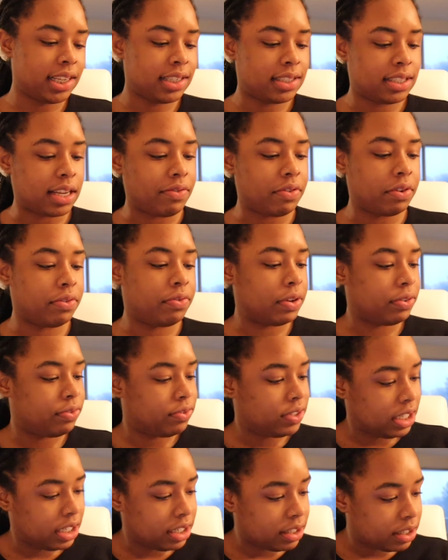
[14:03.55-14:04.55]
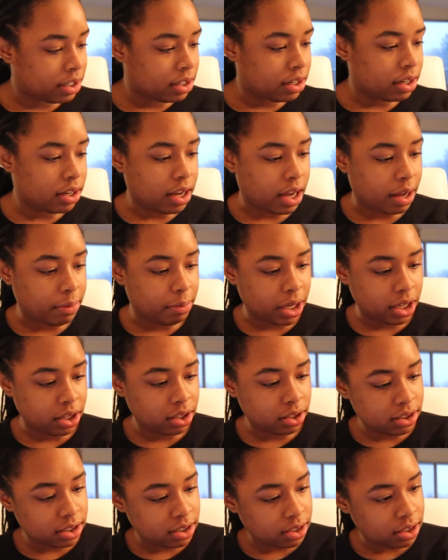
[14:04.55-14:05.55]
think 750
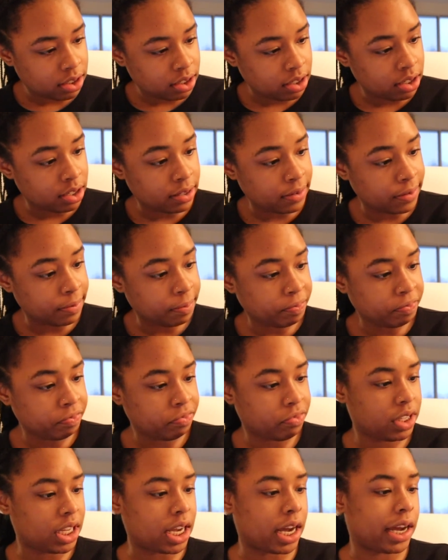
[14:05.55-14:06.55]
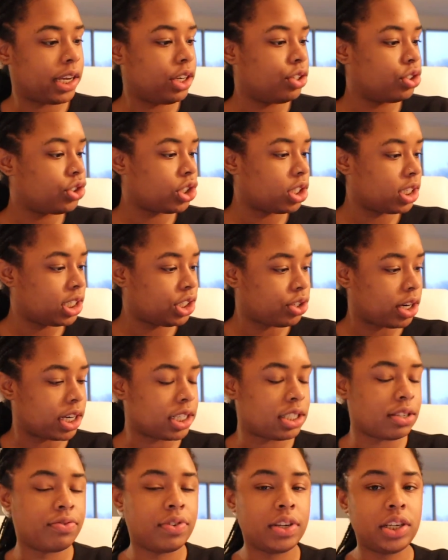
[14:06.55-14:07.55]
mls. Yeah, I usually try
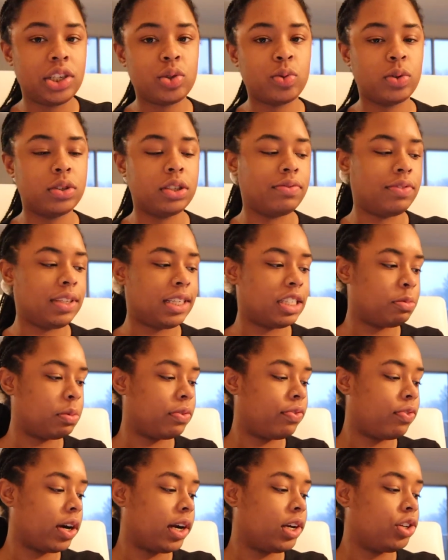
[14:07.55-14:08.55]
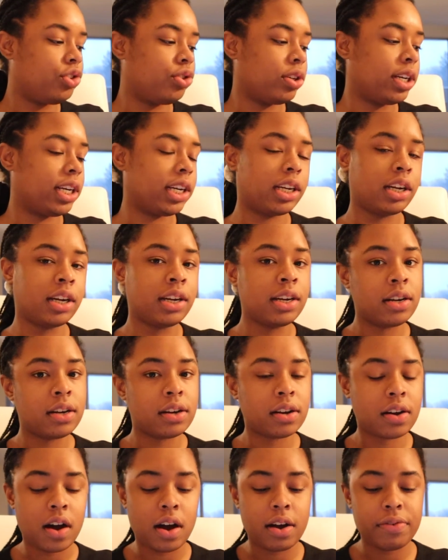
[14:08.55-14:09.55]
to finish one of these before I drink
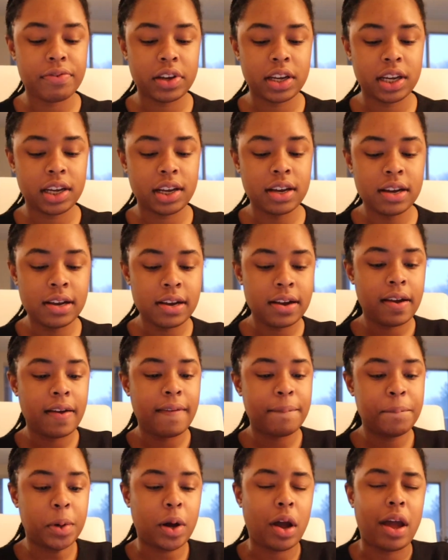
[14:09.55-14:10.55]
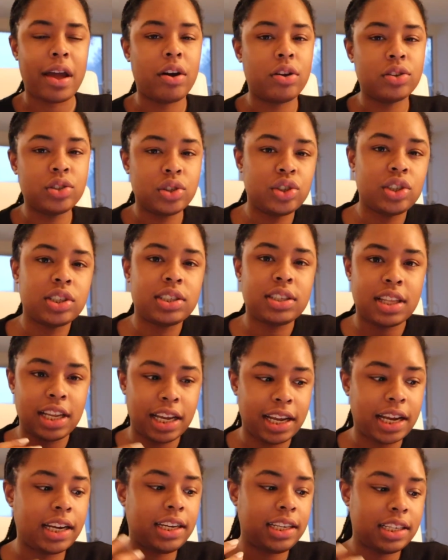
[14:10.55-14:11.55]
coffee. But I also just
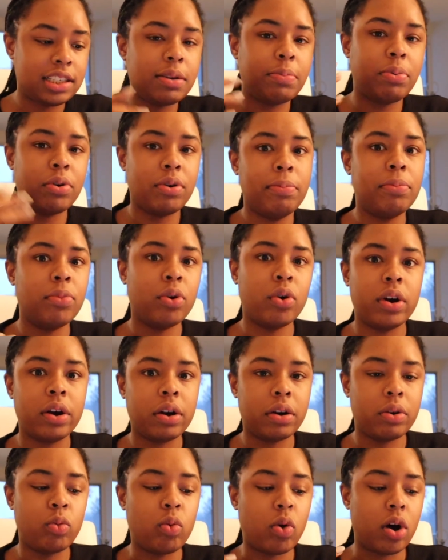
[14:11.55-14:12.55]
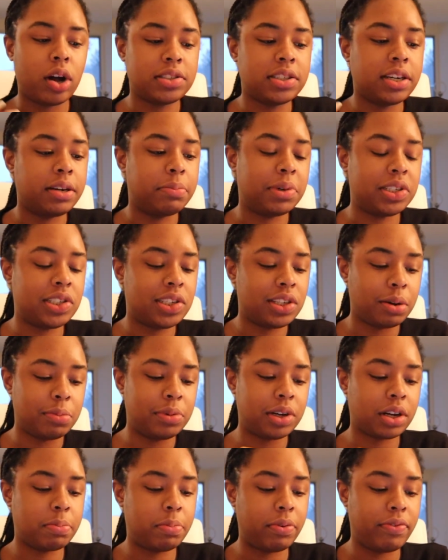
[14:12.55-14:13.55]
think I need to put more water in my
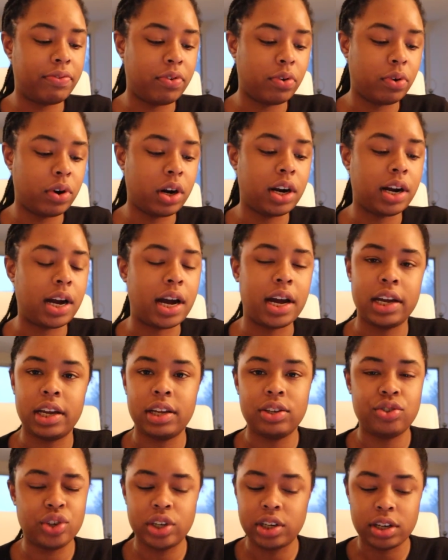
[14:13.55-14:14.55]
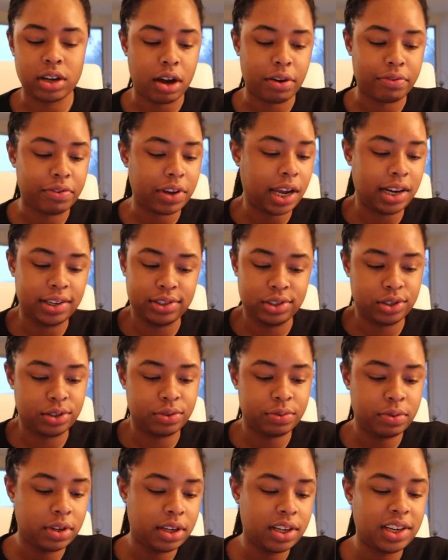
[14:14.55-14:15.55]
stomach before I drink coffee. I don't
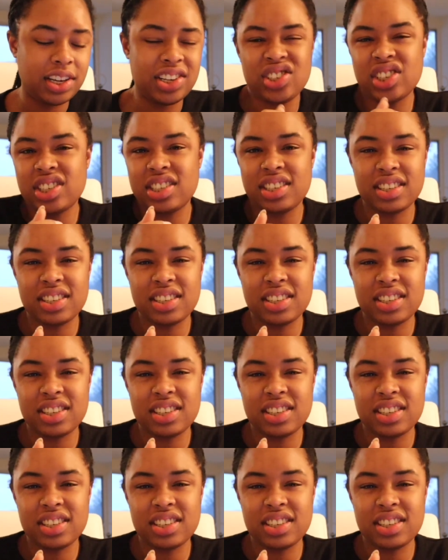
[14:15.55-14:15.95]
know. I